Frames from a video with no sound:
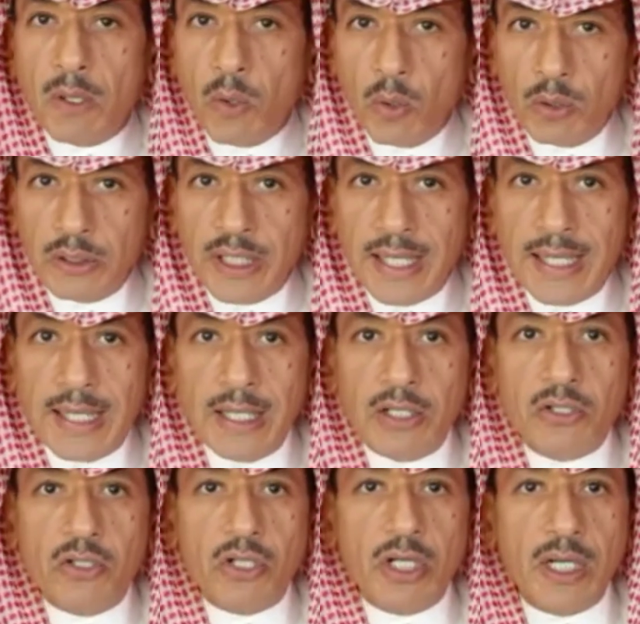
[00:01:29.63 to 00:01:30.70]
old
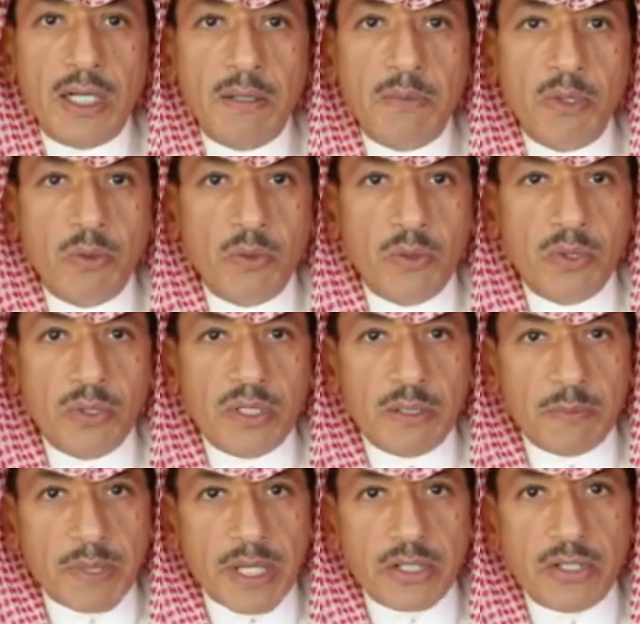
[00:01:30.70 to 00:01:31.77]
age, immune
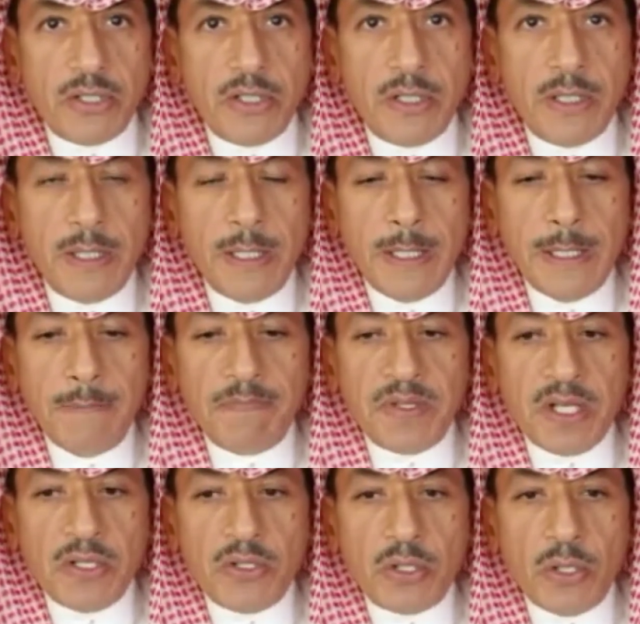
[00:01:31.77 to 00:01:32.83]
suppression.
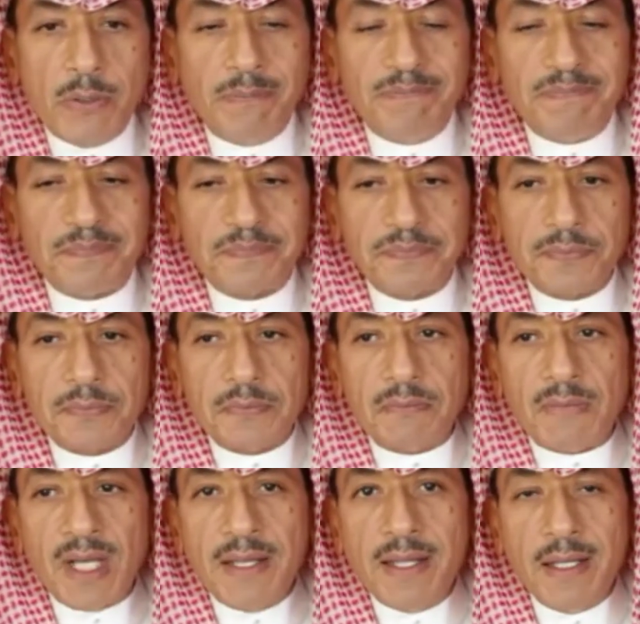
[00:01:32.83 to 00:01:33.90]
So
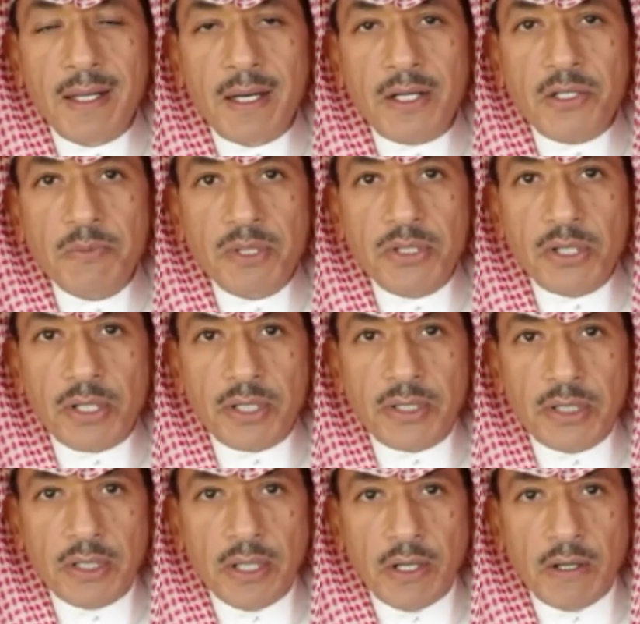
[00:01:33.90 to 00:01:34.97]
the large
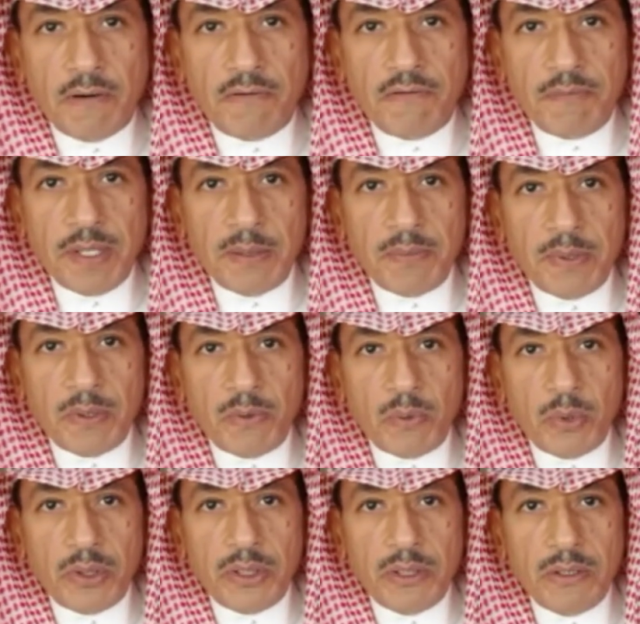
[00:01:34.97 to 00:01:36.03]
majority of people
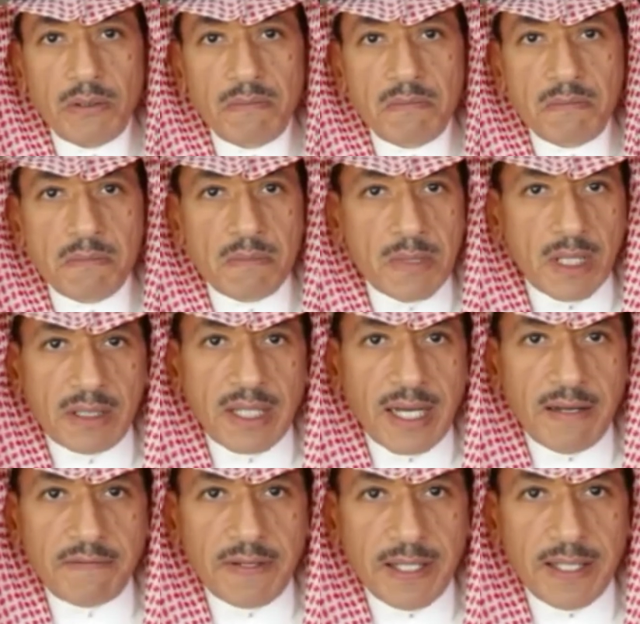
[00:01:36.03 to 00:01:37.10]
would not
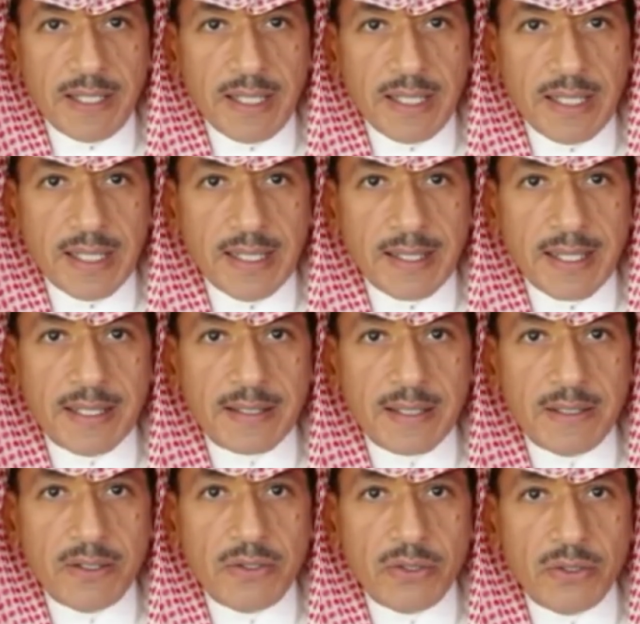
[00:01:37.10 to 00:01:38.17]
have any
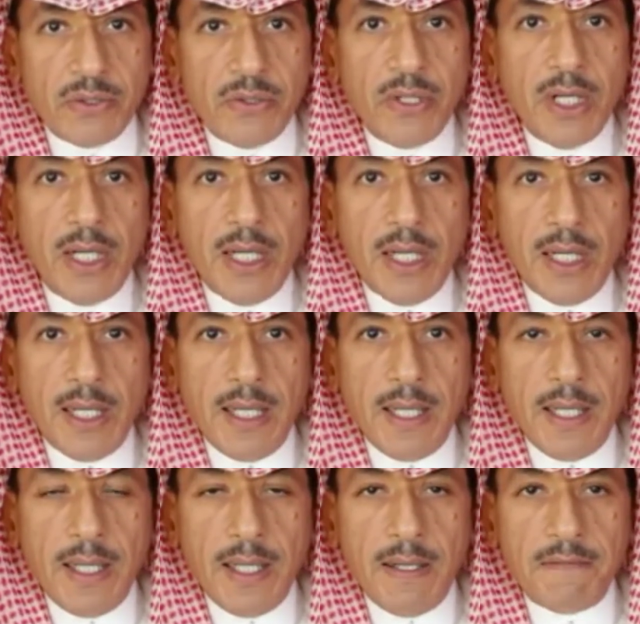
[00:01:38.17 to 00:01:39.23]
reason to
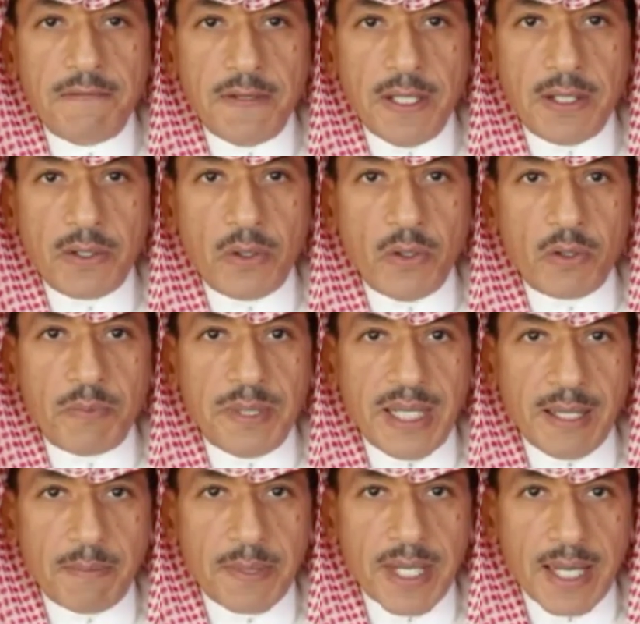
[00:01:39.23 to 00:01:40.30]
fear or be
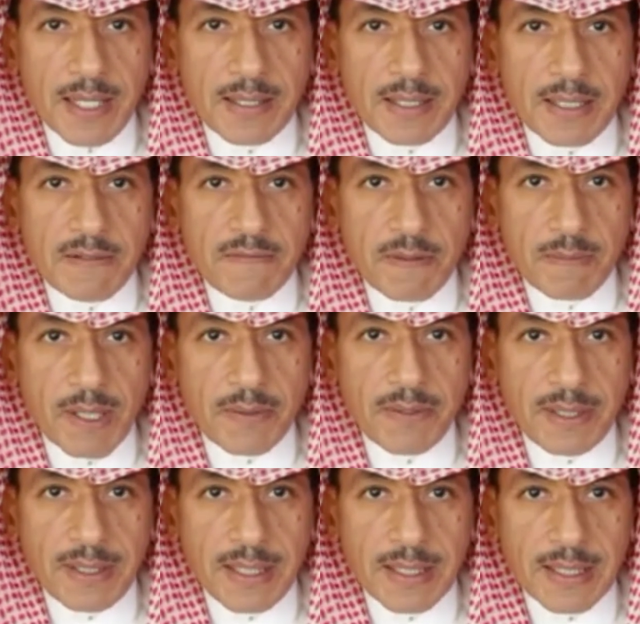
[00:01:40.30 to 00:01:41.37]
apprehensive about
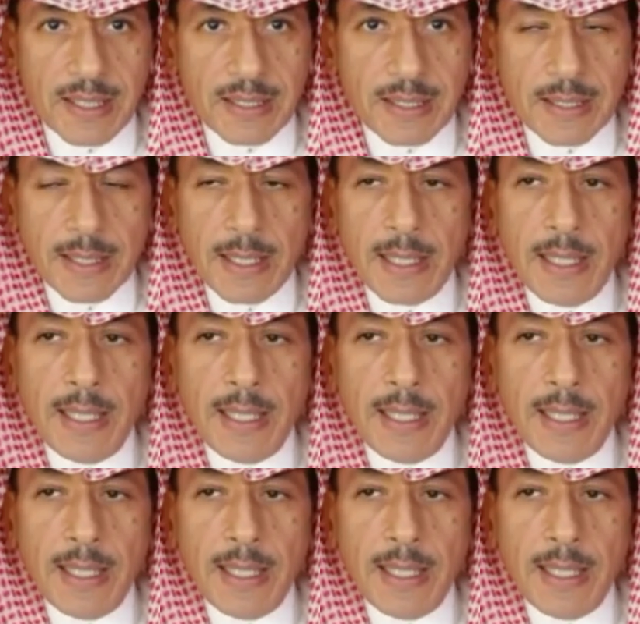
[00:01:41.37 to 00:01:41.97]
the disease.